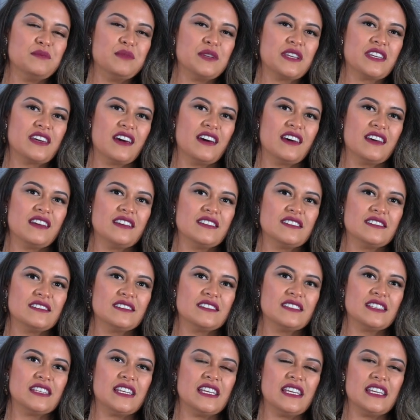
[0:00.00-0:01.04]

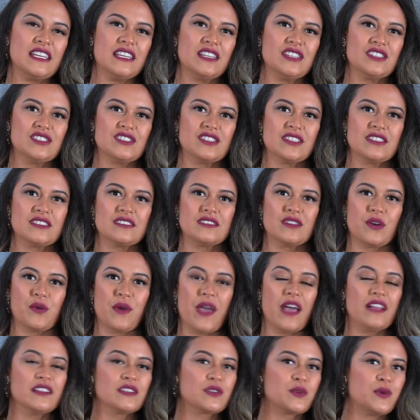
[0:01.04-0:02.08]
because he is just so
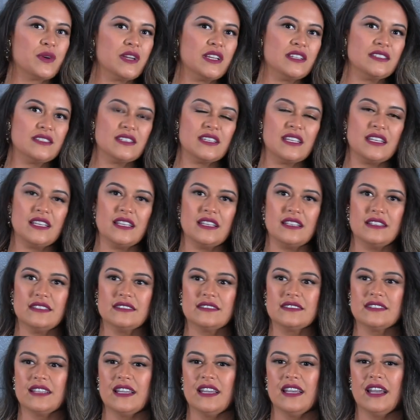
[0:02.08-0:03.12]
eloquent.
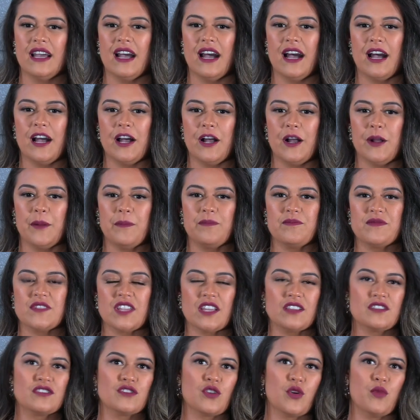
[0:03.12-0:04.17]
He's
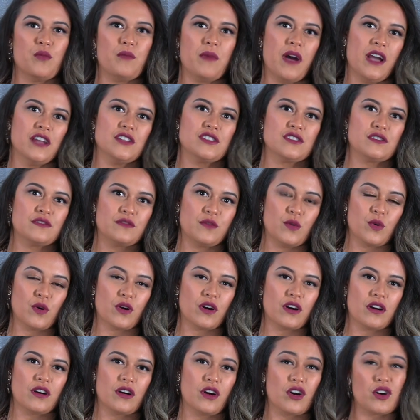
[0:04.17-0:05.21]
does so much
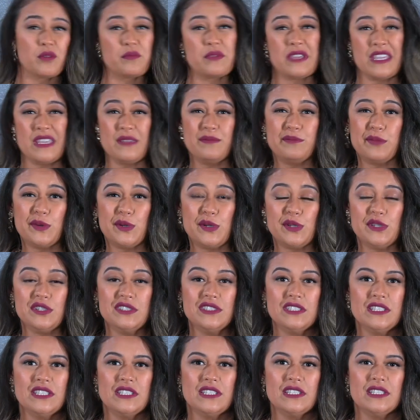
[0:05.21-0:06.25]
for our
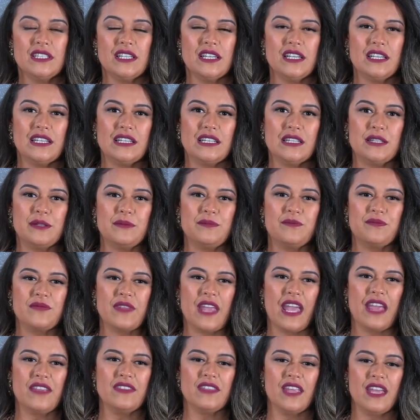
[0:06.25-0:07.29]
people, and
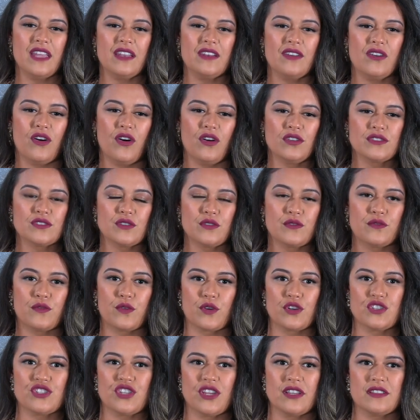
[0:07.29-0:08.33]
then also
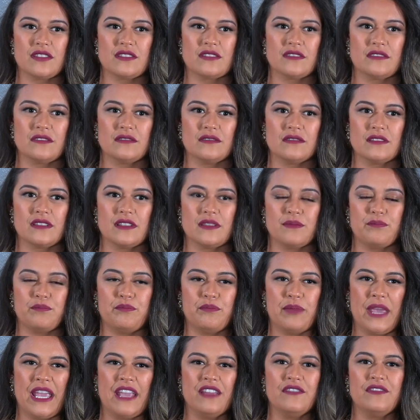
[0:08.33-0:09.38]
for just
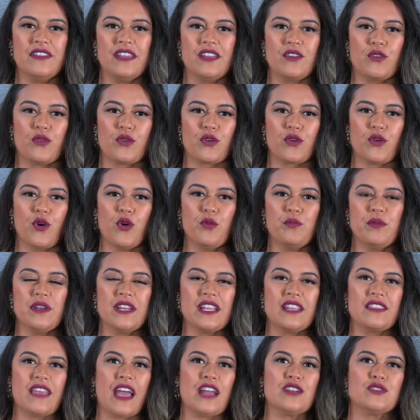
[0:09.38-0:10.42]
paving or
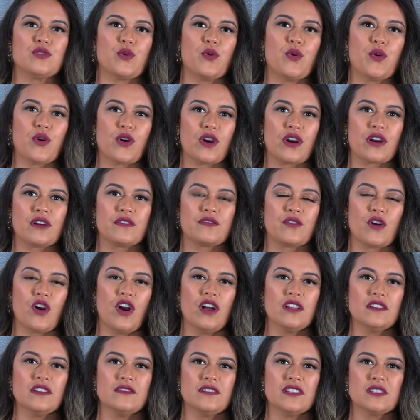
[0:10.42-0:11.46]
opening that door for
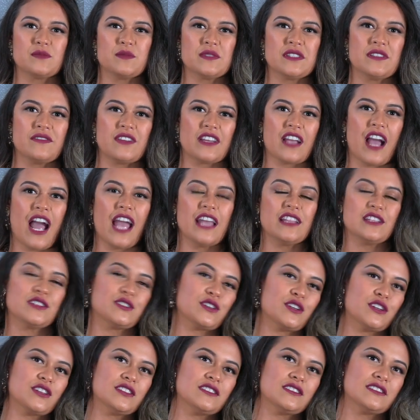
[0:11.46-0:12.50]
all of us Pacific
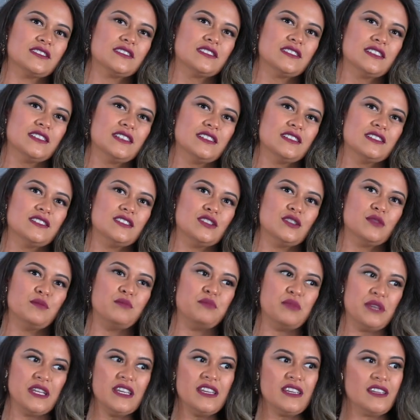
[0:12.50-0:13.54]
Islanders to
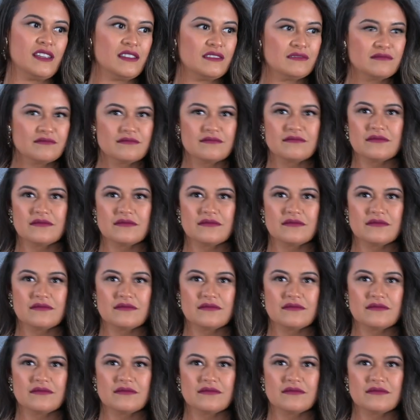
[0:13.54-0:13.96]
be